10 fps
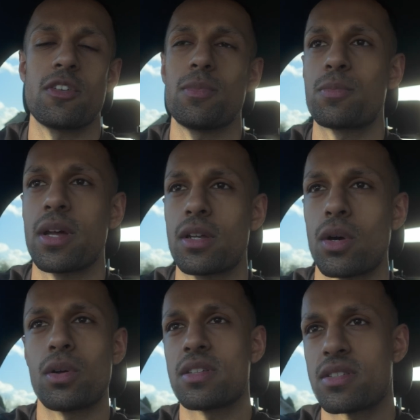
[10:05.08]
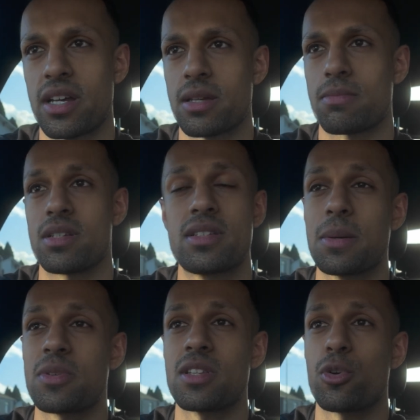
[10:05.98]
of me spending all this time? And
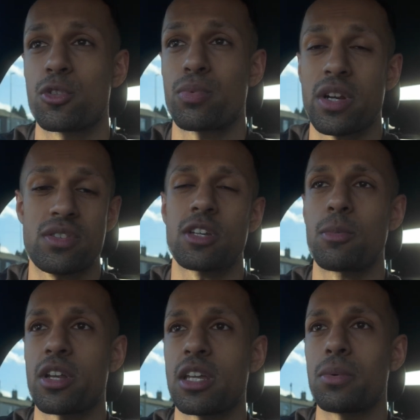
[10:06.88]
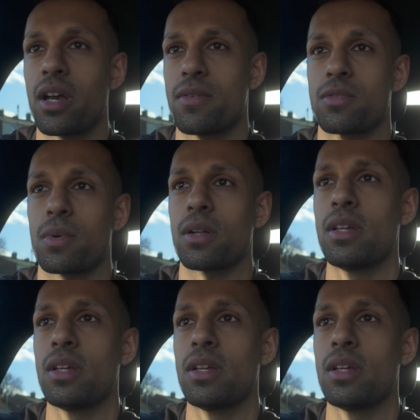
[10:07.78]
time is the most precious commodity we have as well.